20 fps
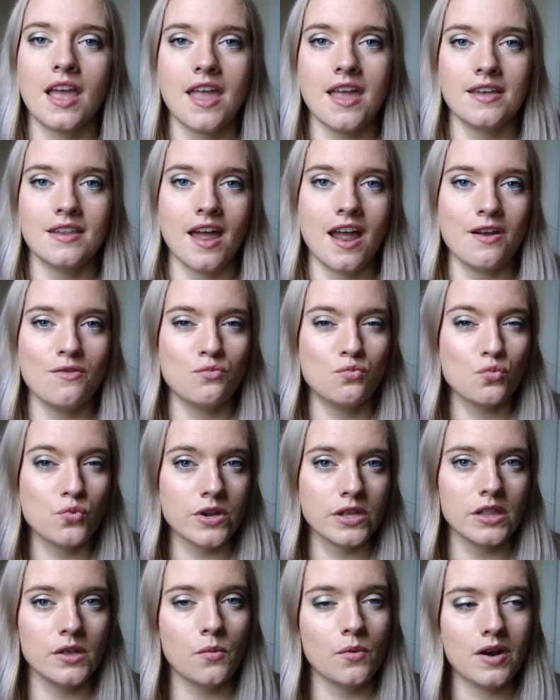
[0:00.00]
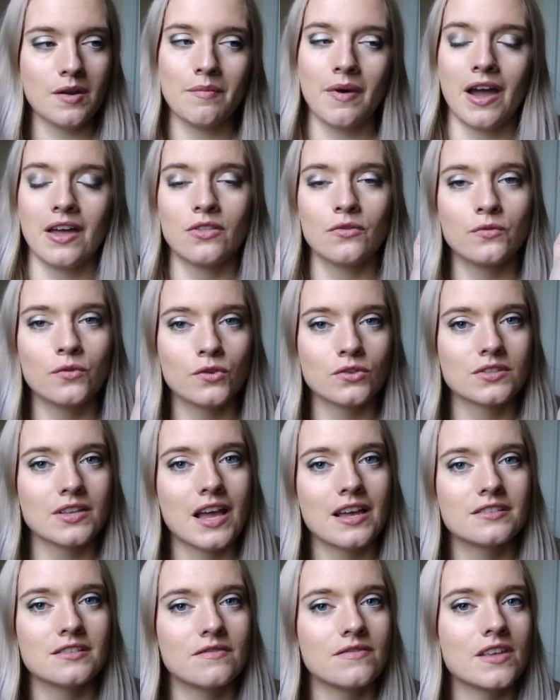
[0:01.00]
and I really want to buy the full
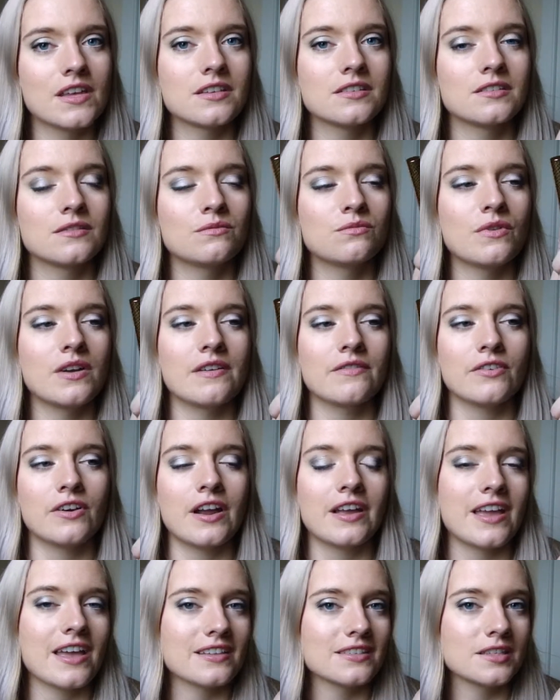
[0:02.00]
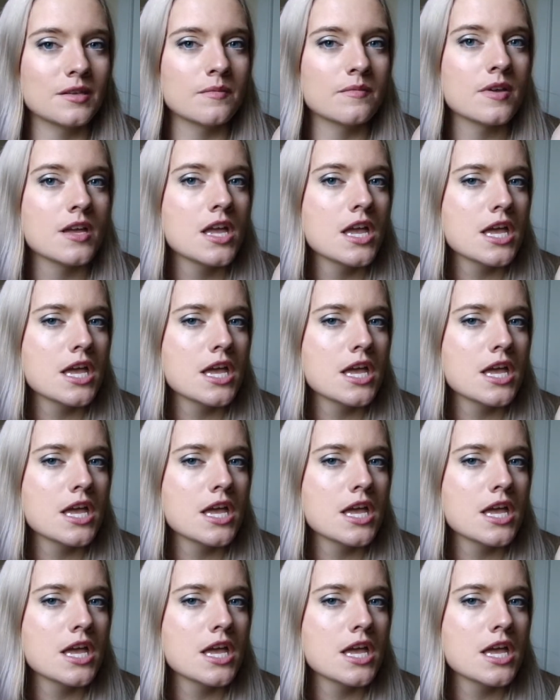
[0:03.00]
size of this whenever I get some